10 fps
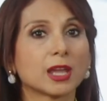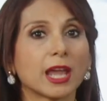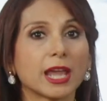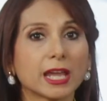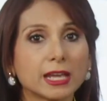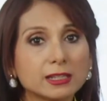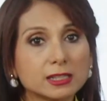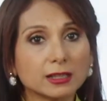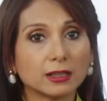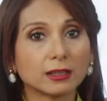
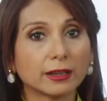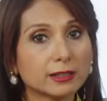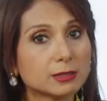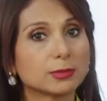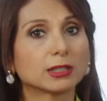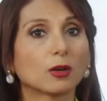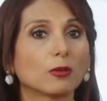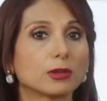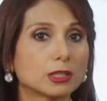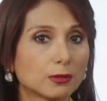enhancement of
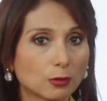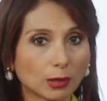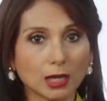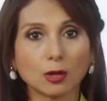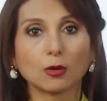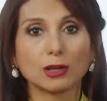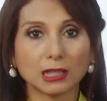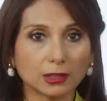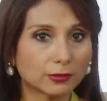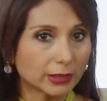individual and
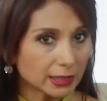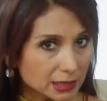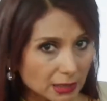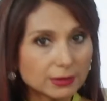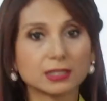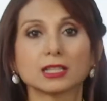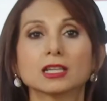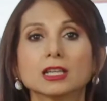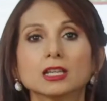collective creativity